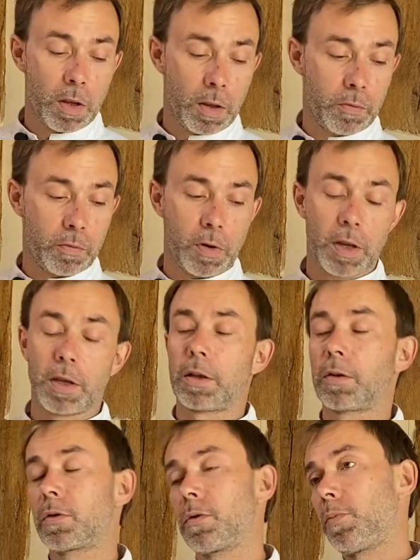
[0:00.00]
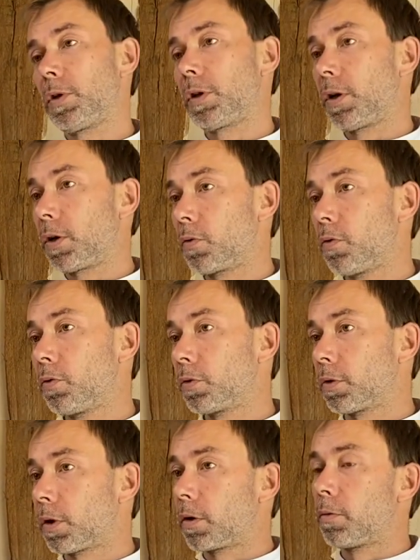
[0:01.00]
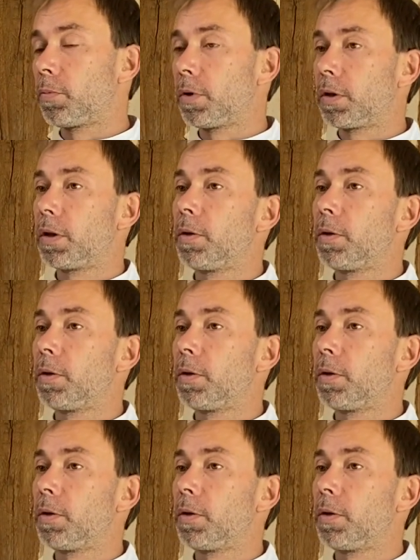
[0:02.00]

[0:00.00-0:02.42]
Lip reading: if you like it completely cooked and completely